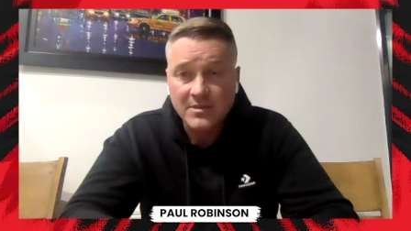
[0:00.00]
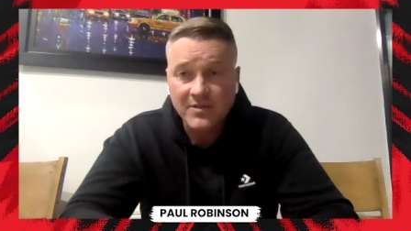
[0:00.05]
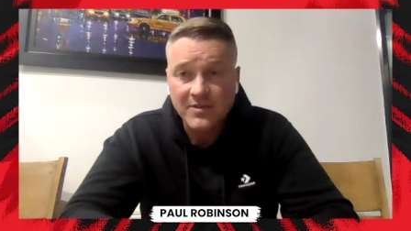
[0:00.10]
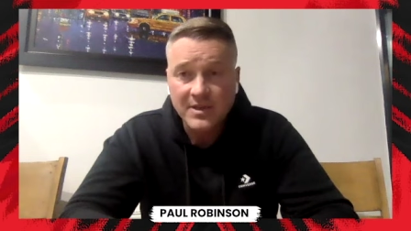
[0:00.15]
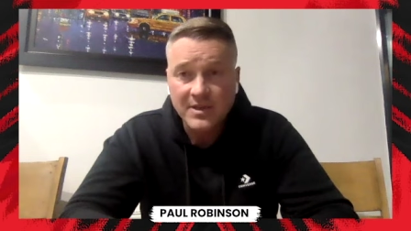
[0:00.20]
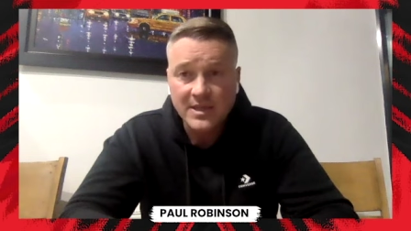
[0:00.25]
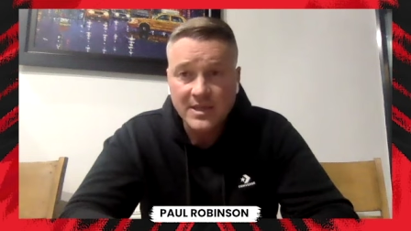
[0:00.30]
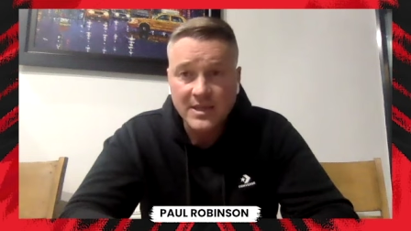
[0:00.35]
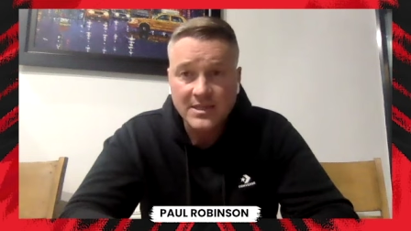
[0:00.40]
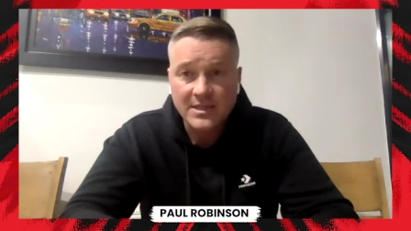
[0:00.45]

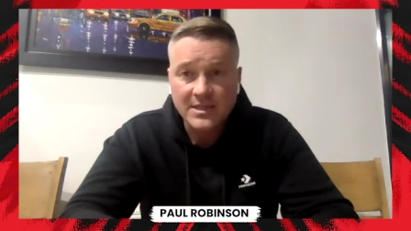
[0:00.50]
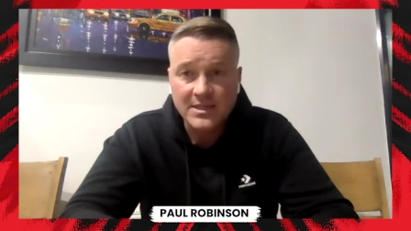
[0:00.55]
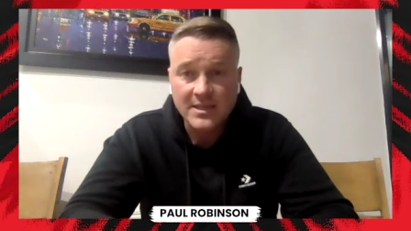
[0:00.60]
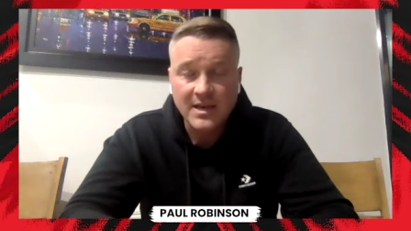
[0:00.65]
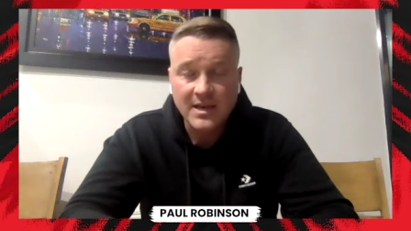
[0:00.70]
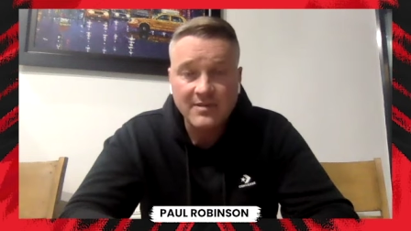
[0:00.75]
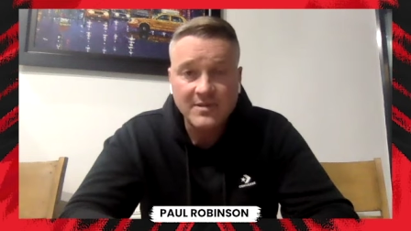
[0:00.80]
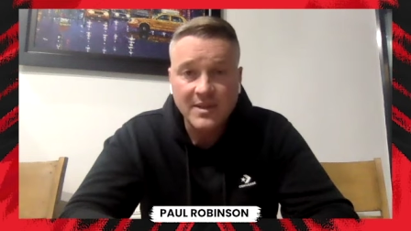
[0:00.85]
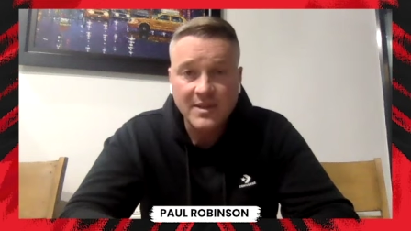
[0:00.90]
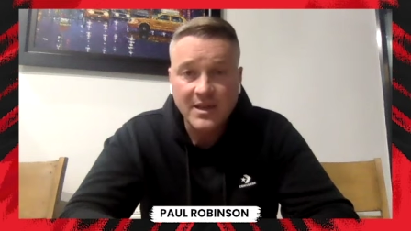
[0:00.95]
fantastic
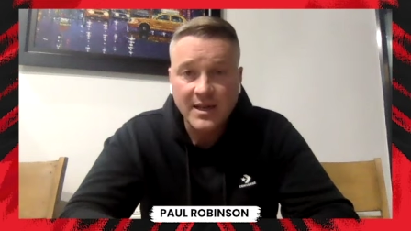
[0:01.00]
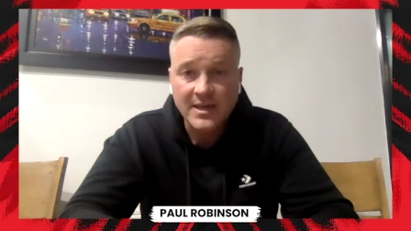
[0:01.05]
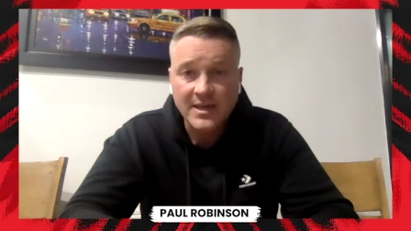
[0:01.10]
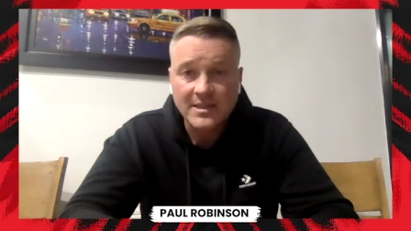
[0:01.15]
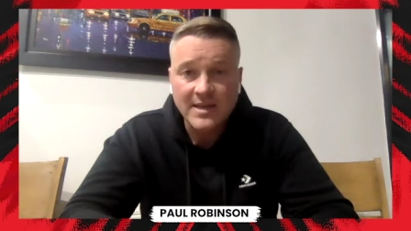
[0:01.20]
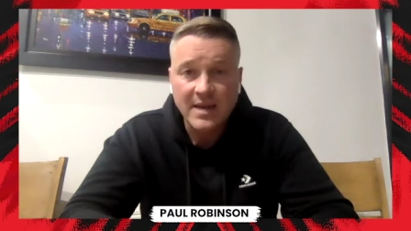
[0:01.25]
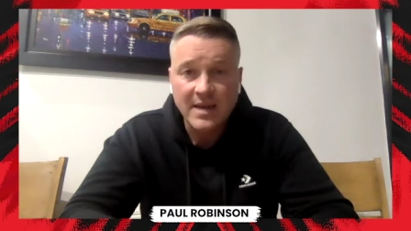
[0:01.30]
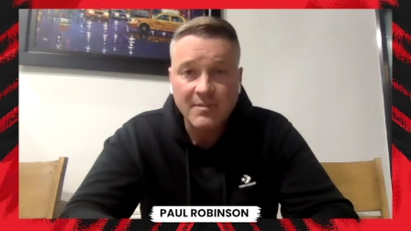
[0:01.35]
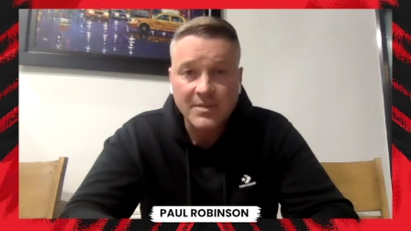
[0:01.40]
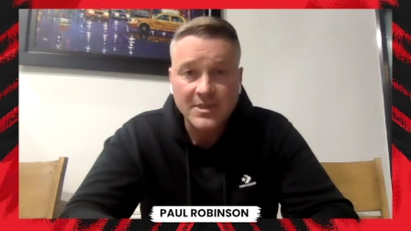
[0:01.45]
saves. In the
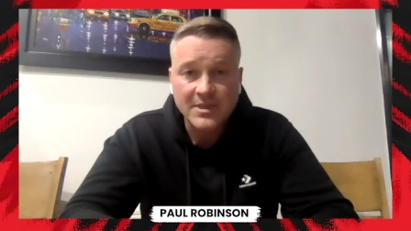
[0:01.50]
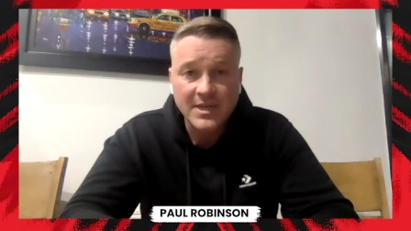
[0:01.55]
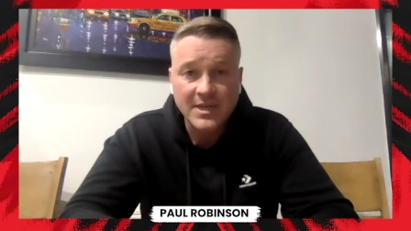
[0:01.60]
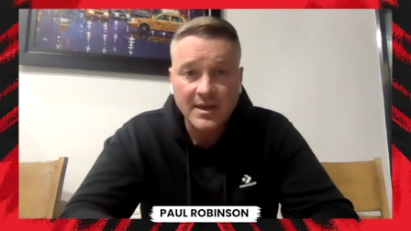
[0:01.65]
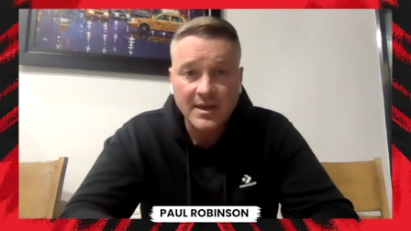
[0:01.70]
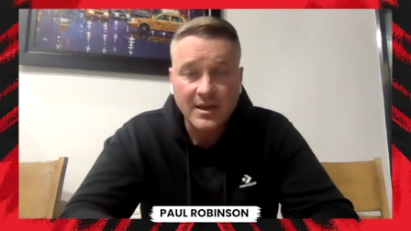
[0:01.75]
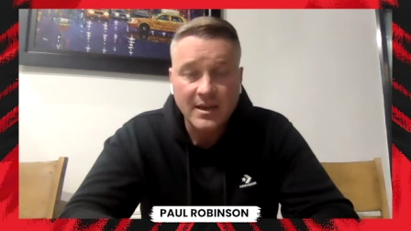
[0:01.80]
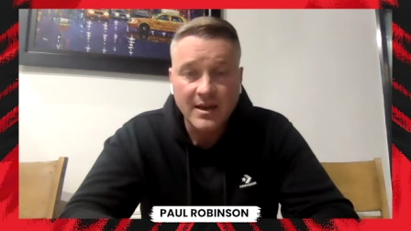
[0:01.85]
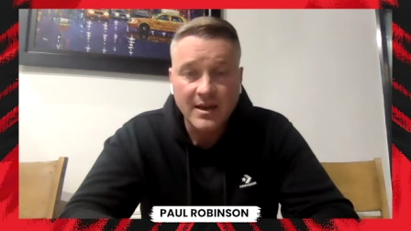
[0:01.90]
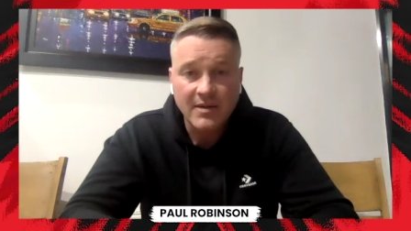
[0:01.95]
Leeds game
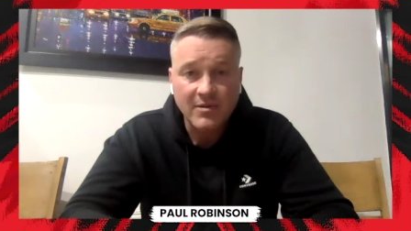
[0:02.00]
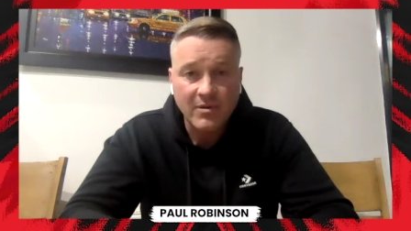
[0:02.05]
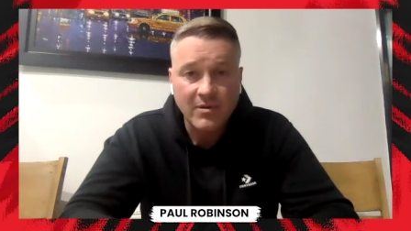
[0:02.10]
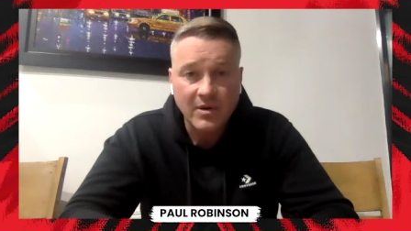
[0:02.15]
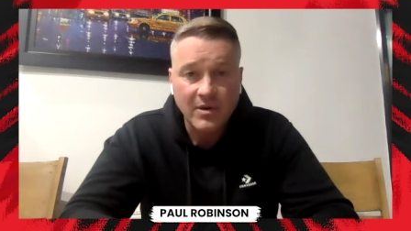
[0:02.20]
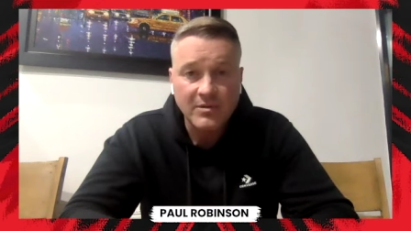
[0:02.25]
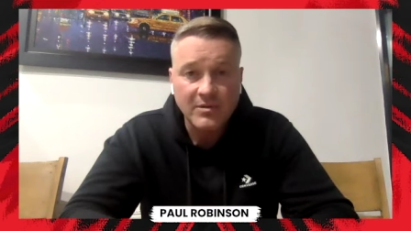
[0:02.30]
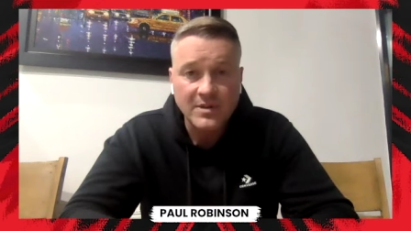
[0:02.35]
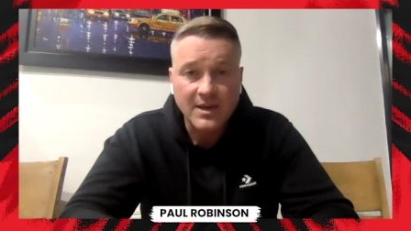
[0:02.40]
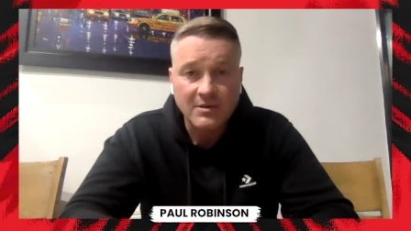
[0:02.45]
particularly, I thought
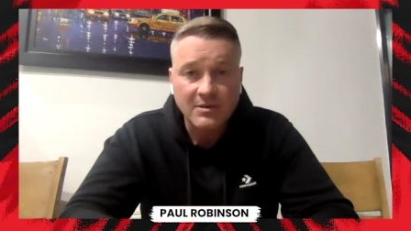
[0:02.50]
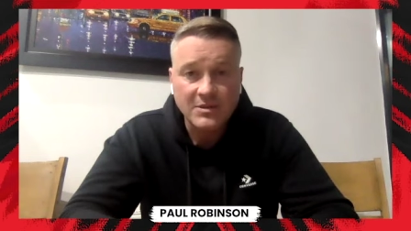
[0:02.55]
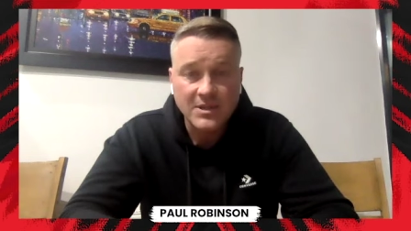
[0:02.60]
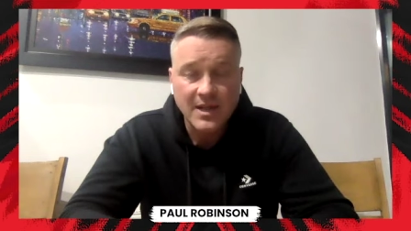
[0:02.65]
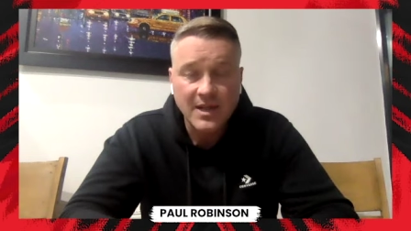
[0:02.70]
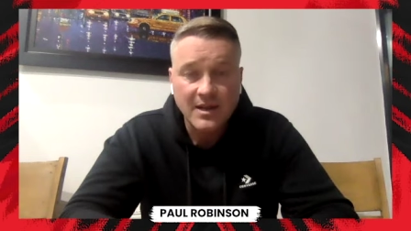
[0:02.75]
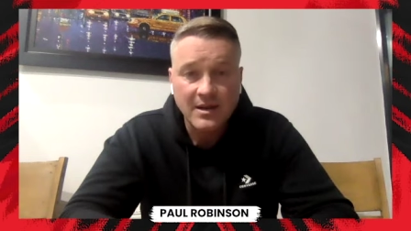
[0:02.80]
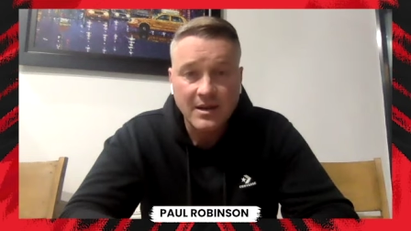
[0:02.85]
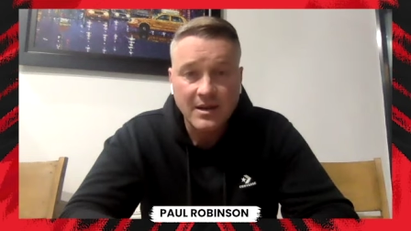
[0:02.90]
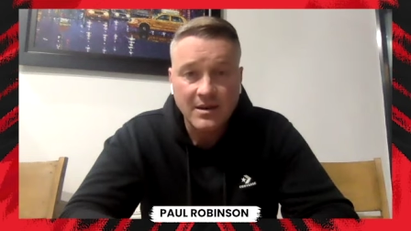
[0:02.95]
he was
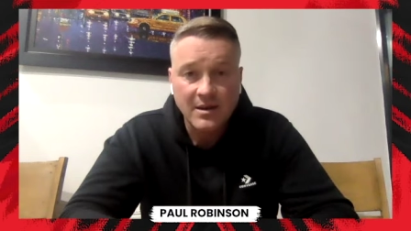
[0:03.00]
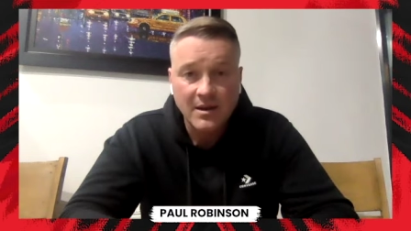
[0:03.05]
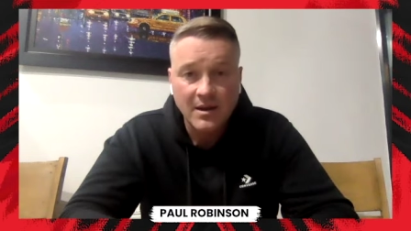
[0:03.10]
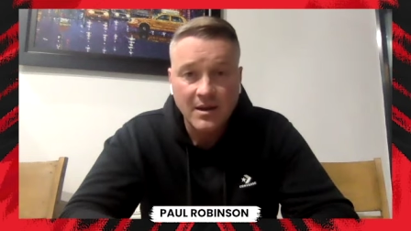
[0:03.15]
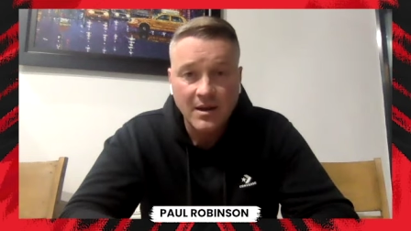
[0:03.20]
outstanding.